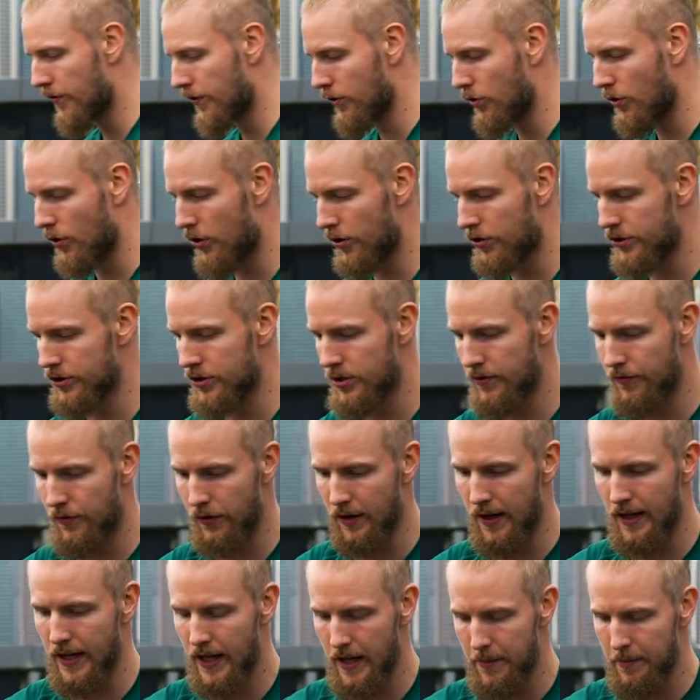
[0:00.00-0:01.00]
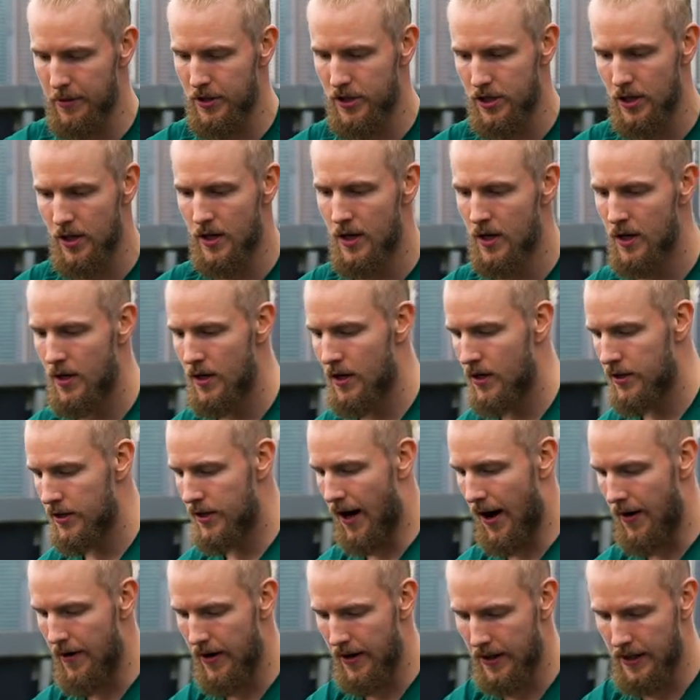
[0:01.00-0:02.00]
of course, if you can keep it
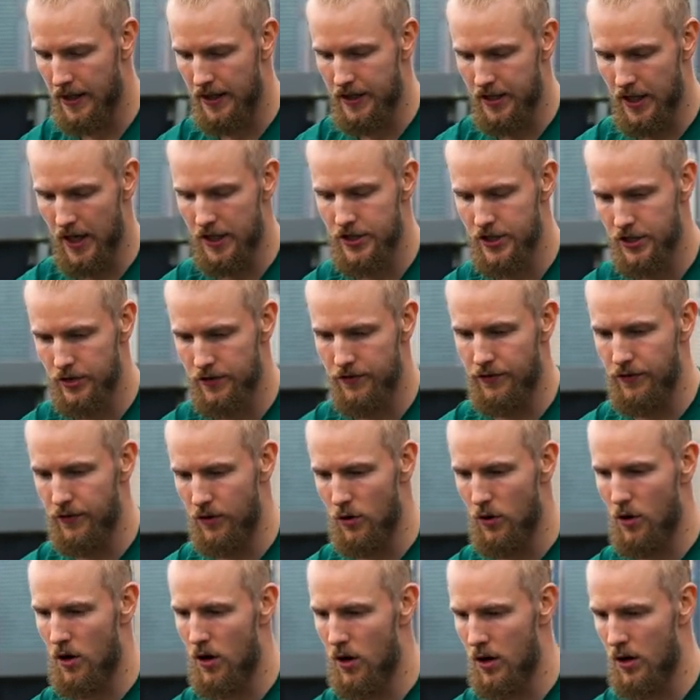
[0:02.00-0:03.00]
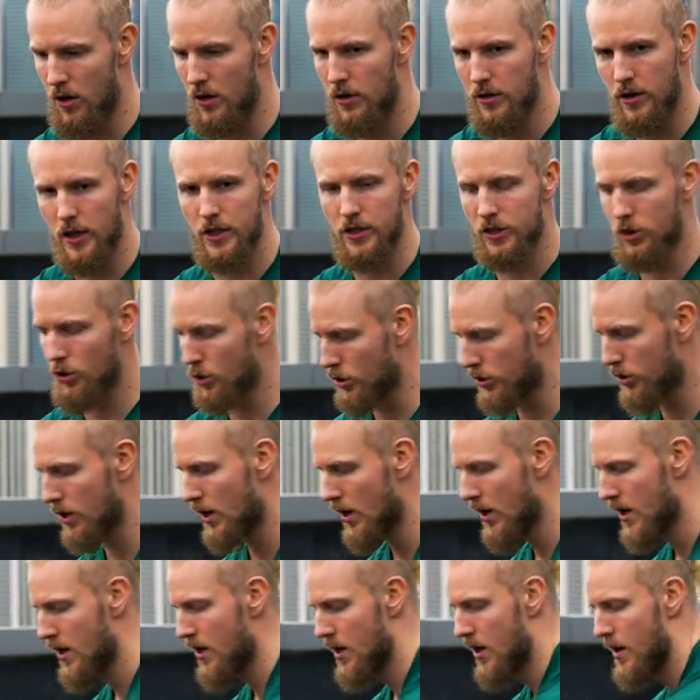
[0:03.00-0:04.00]
directly touching the floor, that's good.
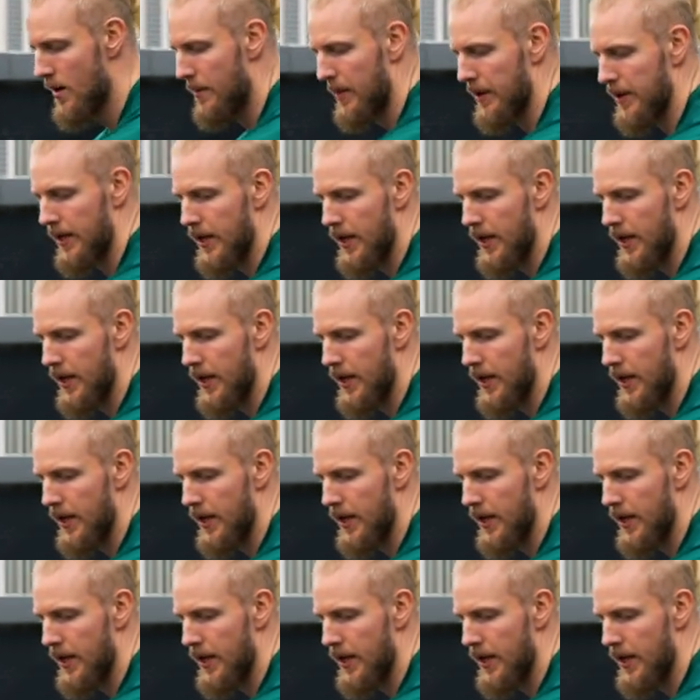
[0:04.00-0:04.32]
But